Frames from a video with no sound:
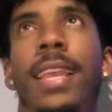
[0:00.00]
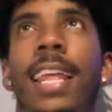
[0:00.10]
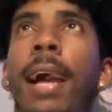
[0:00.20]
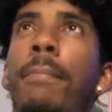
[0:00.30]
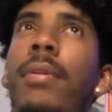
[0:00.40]

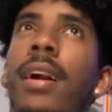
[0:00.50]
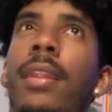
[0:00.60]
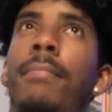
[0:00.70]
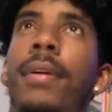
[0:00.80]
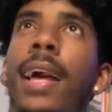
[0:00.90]
And I bought
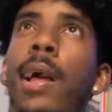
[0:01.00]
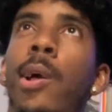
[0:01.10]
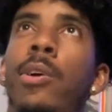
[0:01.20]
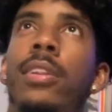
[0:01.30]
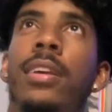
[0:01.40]

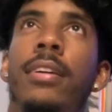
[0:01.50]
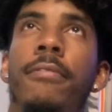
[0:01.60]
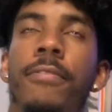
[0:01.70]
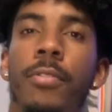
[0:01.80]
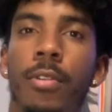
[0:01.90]
about
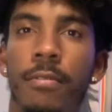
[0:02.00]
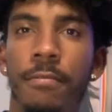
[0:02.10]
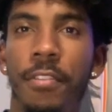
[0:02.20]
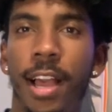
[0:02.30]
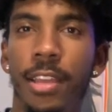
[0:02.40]
4
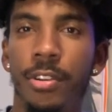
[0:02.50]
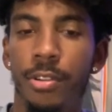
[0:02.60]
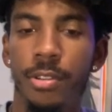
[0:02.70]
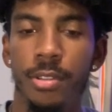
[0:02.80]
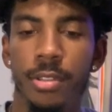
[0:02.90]

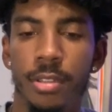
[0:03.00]
vinyl.